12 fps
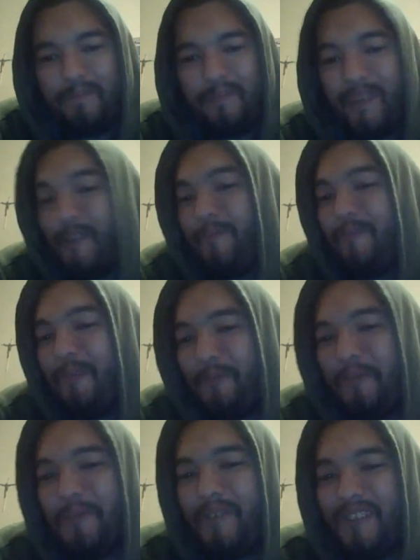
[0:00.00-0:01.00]
and tell him who
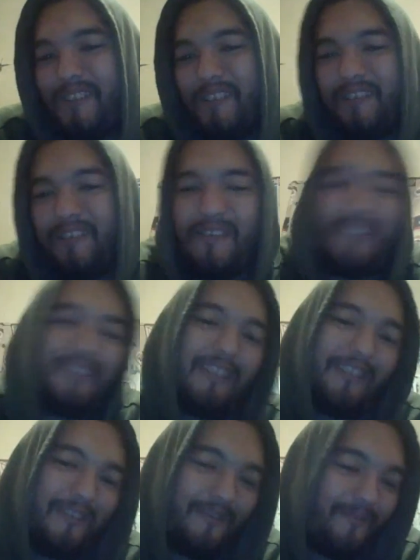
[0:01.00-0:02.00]
was it, and tell
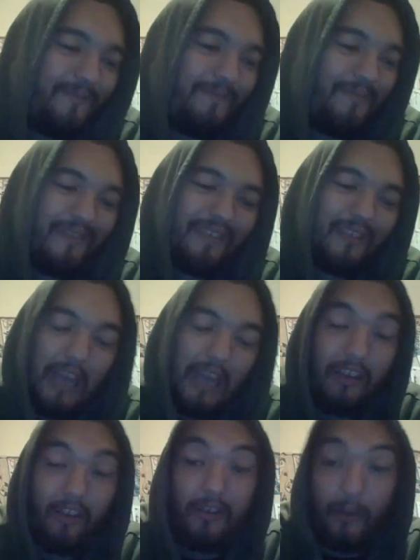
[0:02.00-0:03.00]
him and
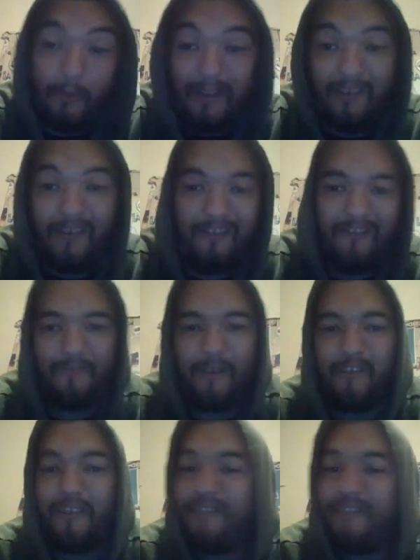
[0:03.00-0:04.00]
your opinions about
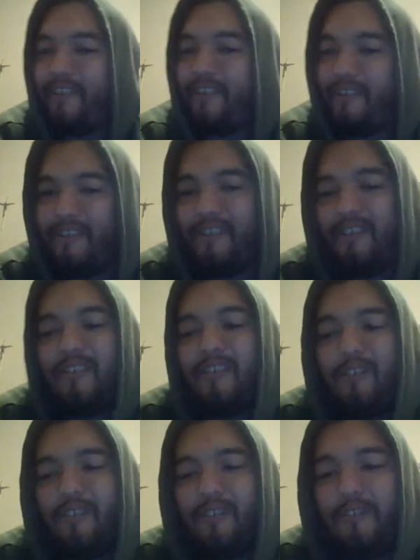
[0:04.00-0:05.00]
it, and
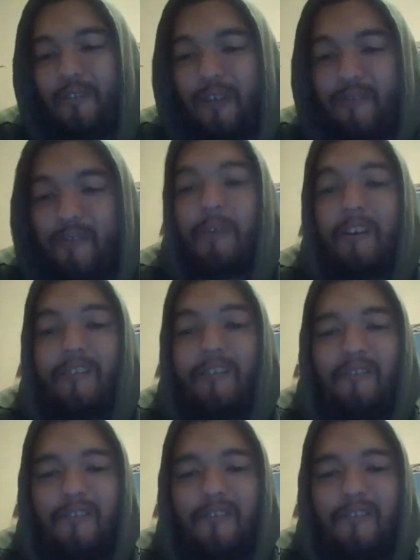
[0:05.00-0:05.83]
I'll give you mine.